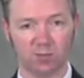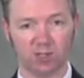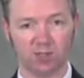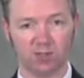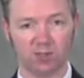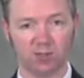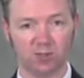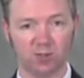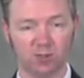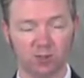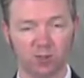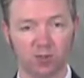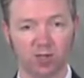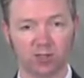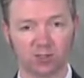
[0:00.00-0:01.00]
in
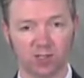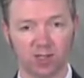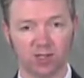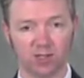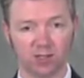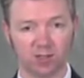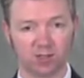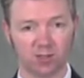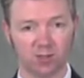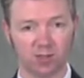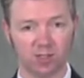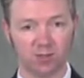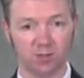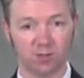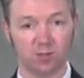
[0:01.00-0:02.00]
to assign an
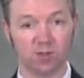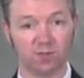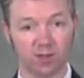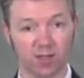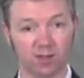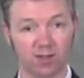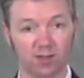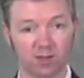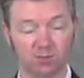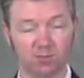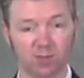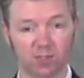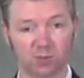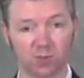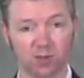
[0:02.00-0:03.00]
attorney to defend
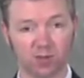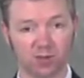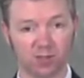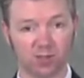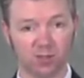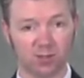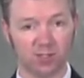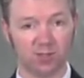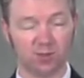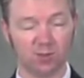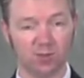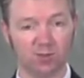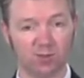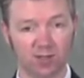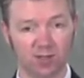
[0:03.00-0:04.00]
them as part of the duty to
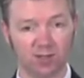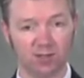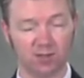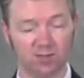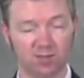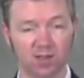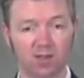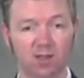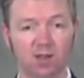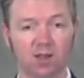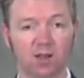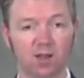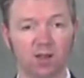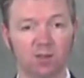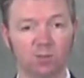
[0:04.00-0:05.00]
defend,
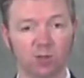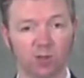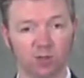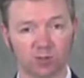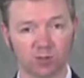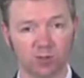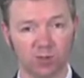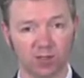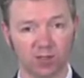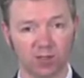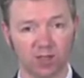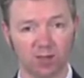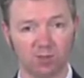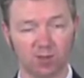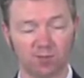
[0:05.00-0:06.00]
and will also
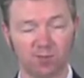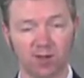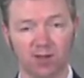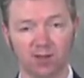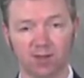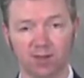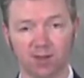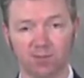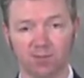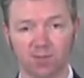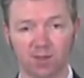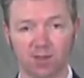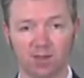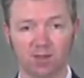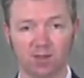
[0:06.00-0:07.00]
indemnify them,
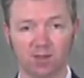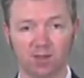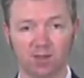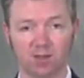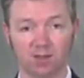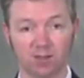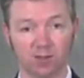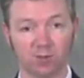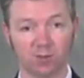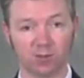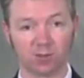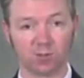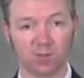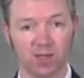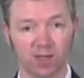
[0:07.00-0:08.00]
in other
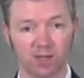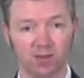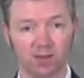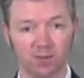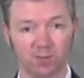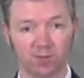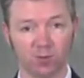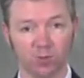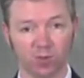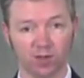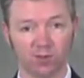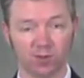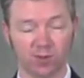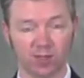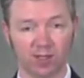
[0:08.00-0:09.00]
words, pay them for
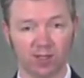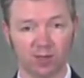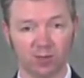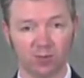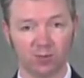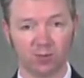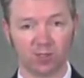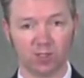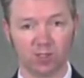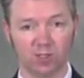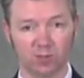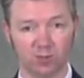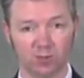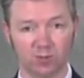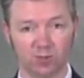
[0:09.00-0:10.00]
whatever they owe to
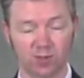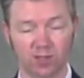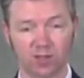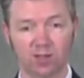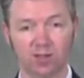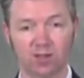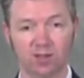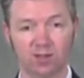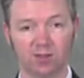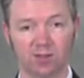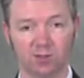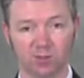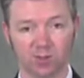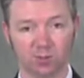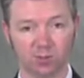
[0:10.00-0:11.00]
you that
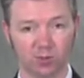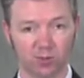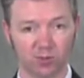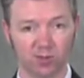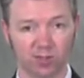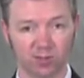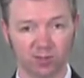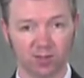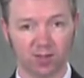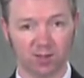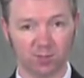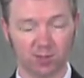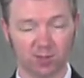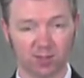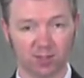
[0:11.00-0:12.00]
you can prove under
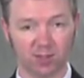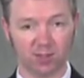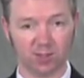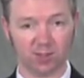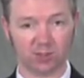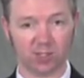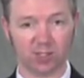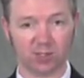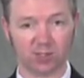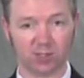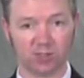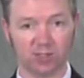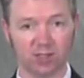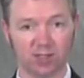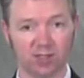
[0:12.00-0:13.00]
liability,
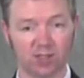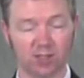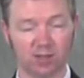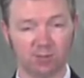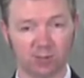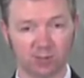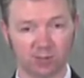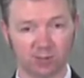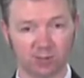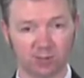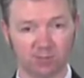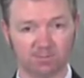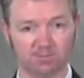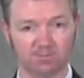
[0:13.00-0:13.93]
causation, and damages.